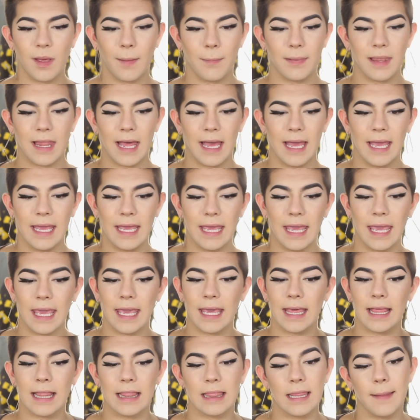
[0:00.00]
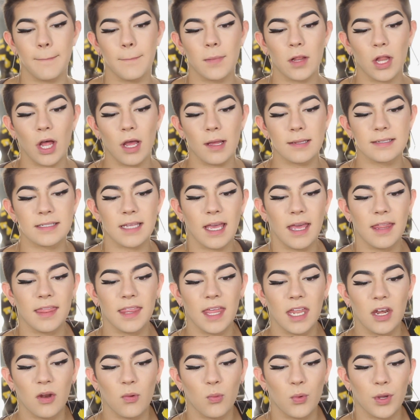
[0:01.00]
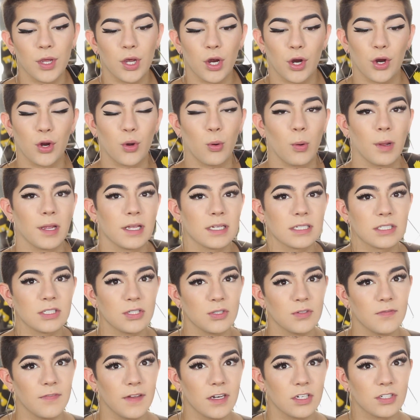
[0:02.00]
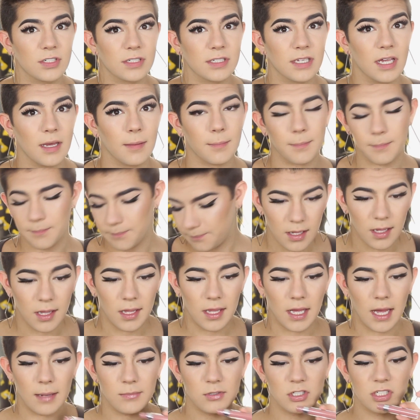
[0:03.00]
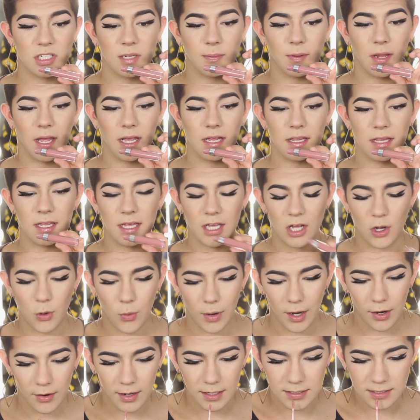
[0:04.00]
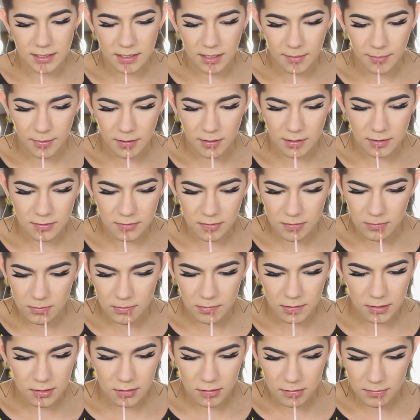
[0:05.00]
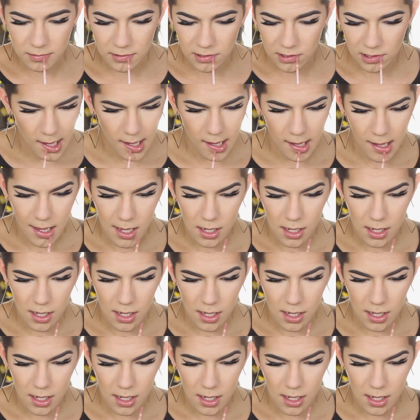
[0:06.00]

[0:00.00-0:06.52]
to apply a lip gloss, and then we are going to finish this up. I'm just applying the Aquarius lip gloss from ColourPop.